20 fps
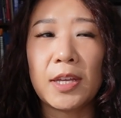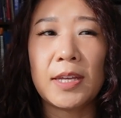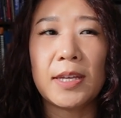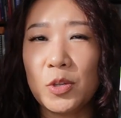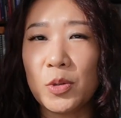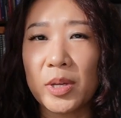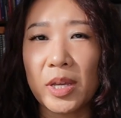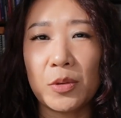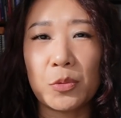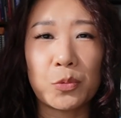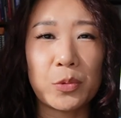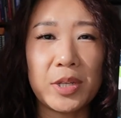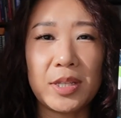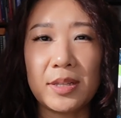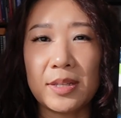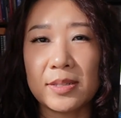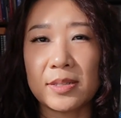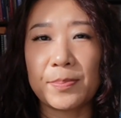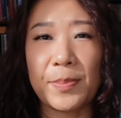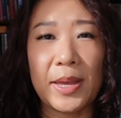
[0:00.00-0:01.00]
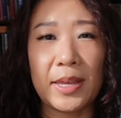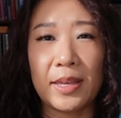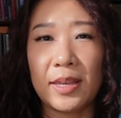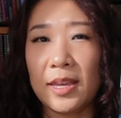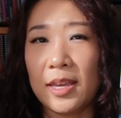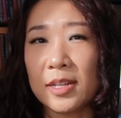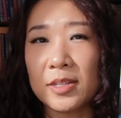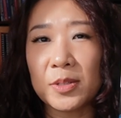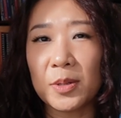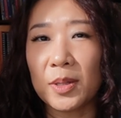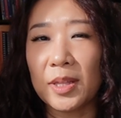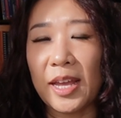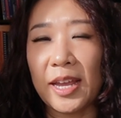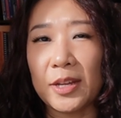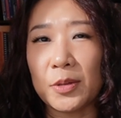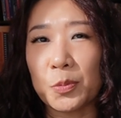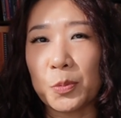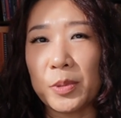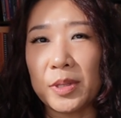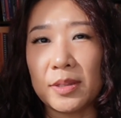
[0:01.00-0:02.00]
You can read this by
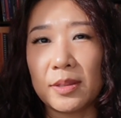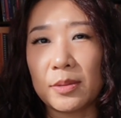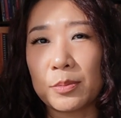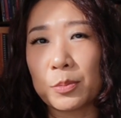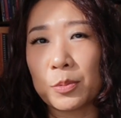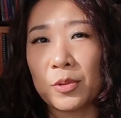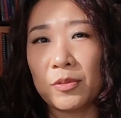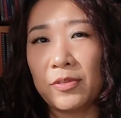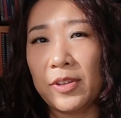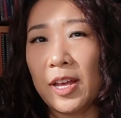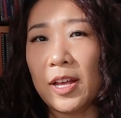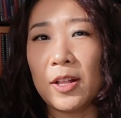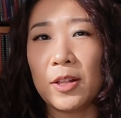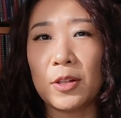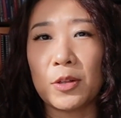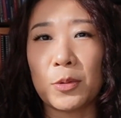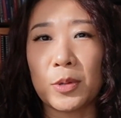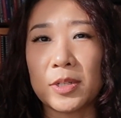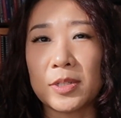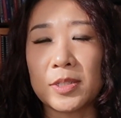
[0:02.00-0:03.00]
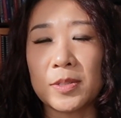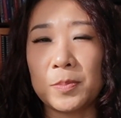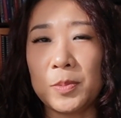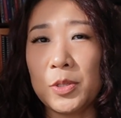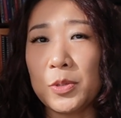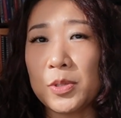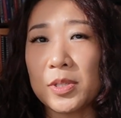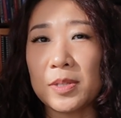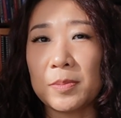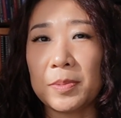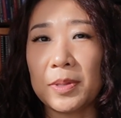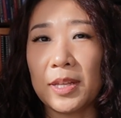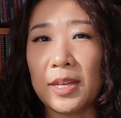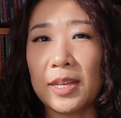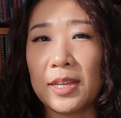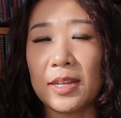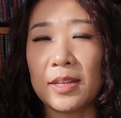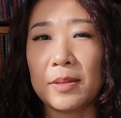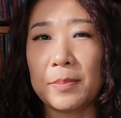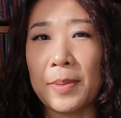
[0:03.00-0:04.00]
candlelight with Ravel or Debussy
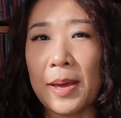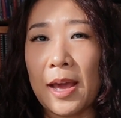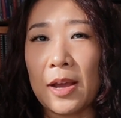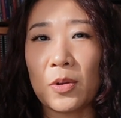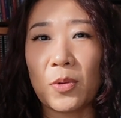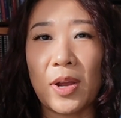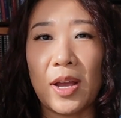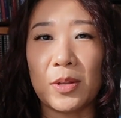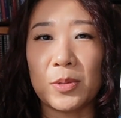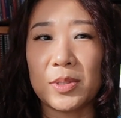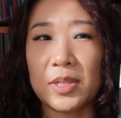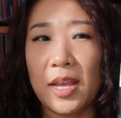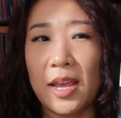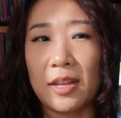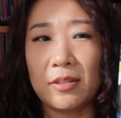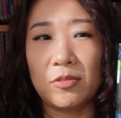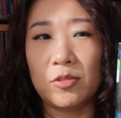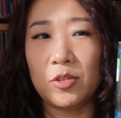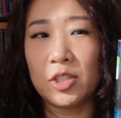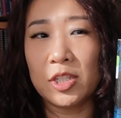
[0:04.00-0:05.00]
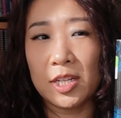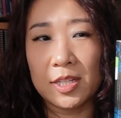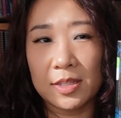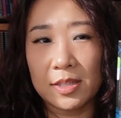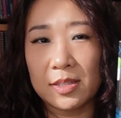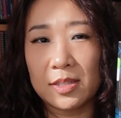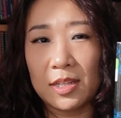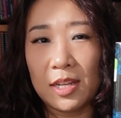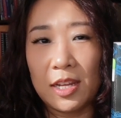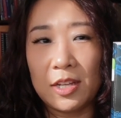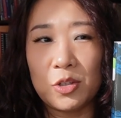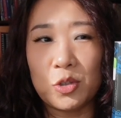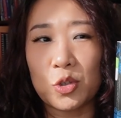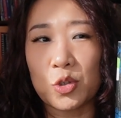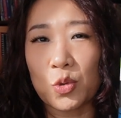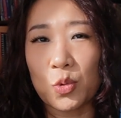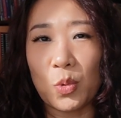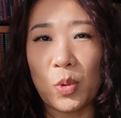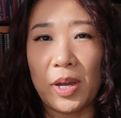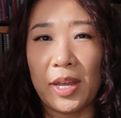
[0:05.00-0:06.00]
playing in the background and just
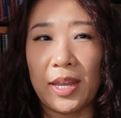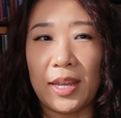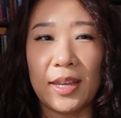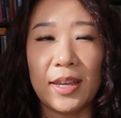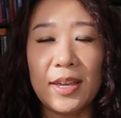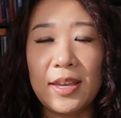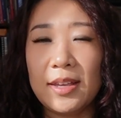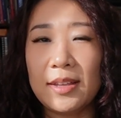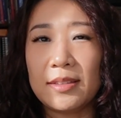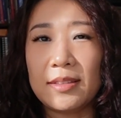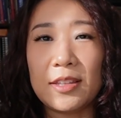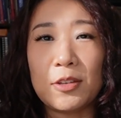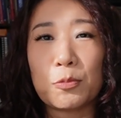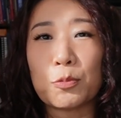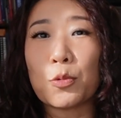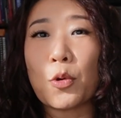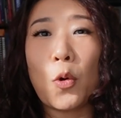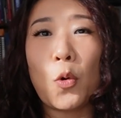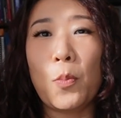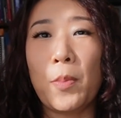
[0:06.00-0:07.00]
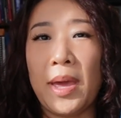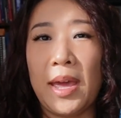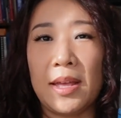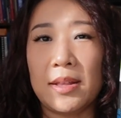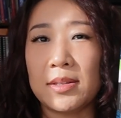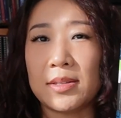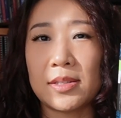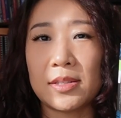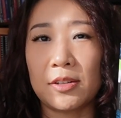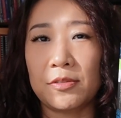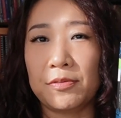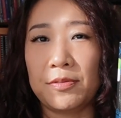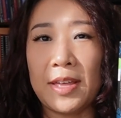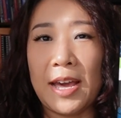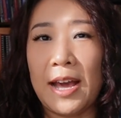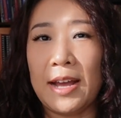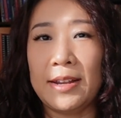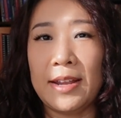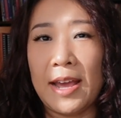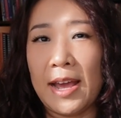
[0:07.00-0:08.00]
enjoy the romance of
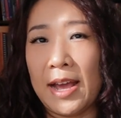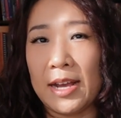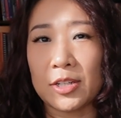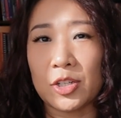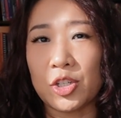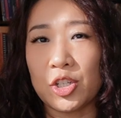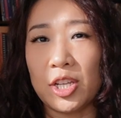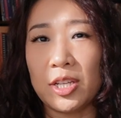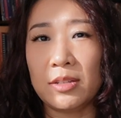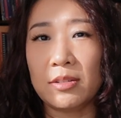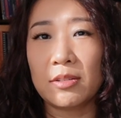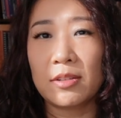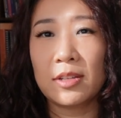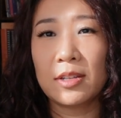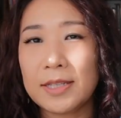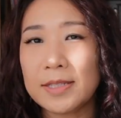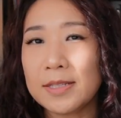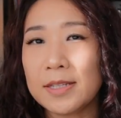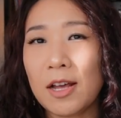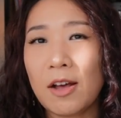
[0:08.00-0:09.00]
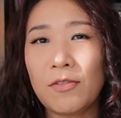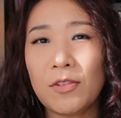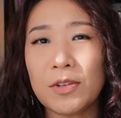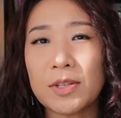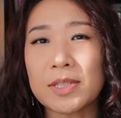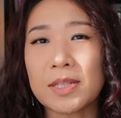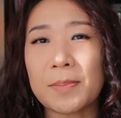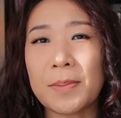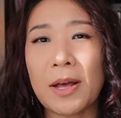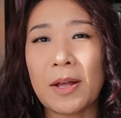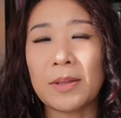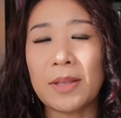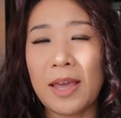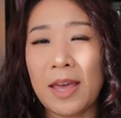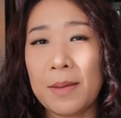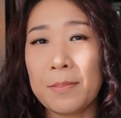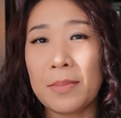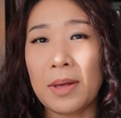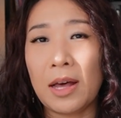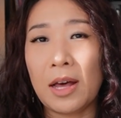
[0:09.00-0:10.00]
that action. This novel is about
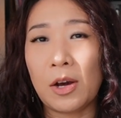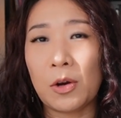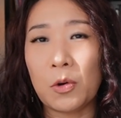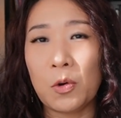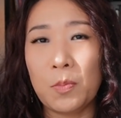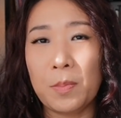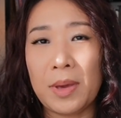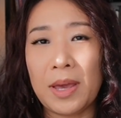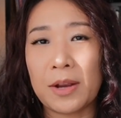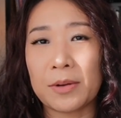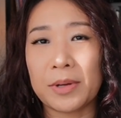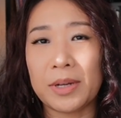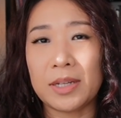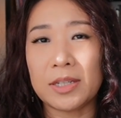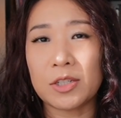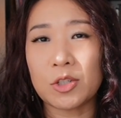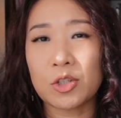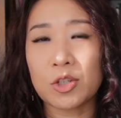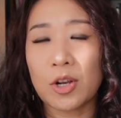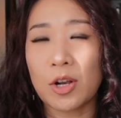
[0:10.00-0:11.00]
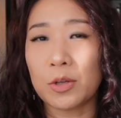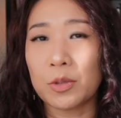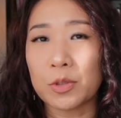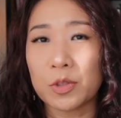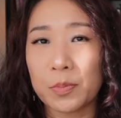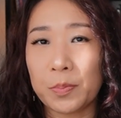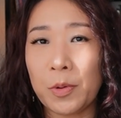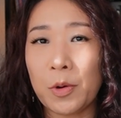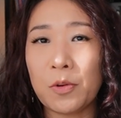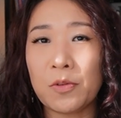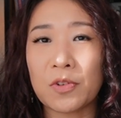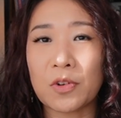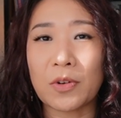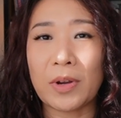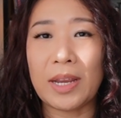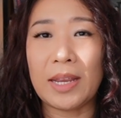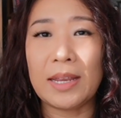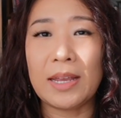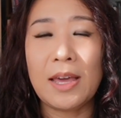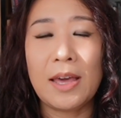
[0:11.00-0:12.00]
Emma, who married Charles
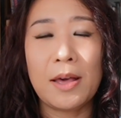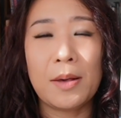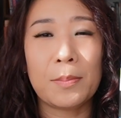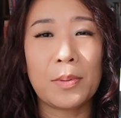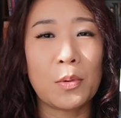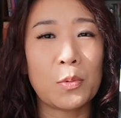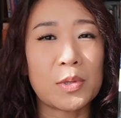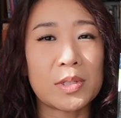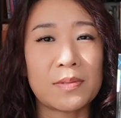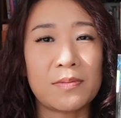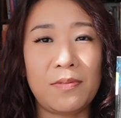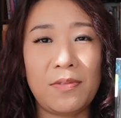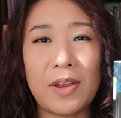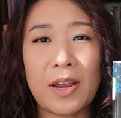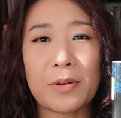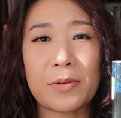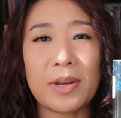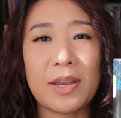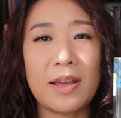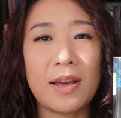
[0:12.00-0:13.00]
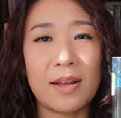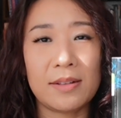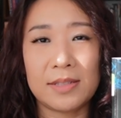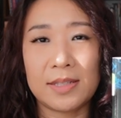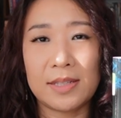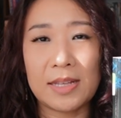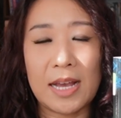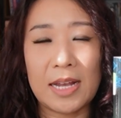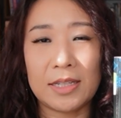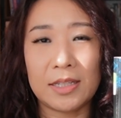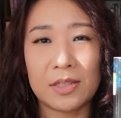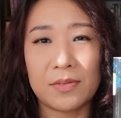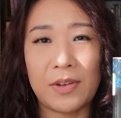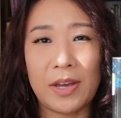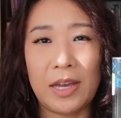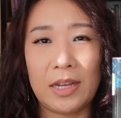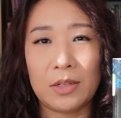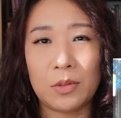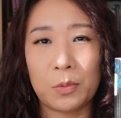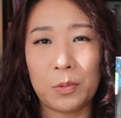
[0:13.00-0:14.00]
Bovary but was very
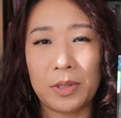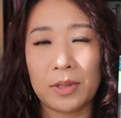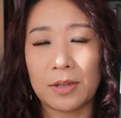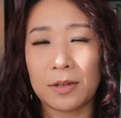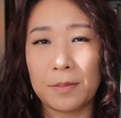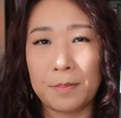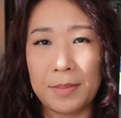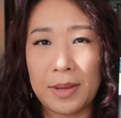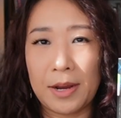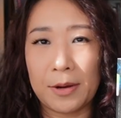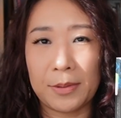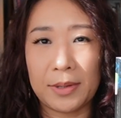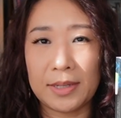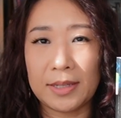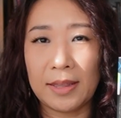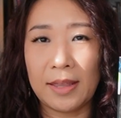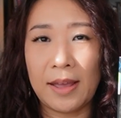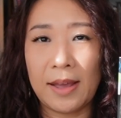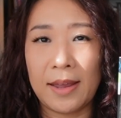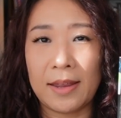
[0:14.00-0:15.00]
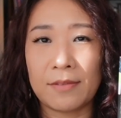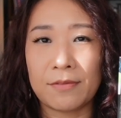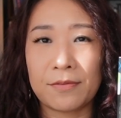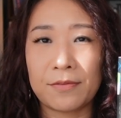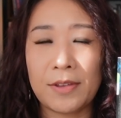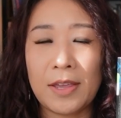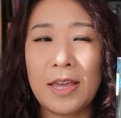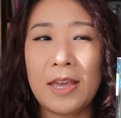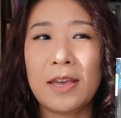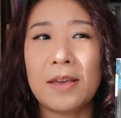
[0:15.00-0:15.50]
unsatisfied with her married life.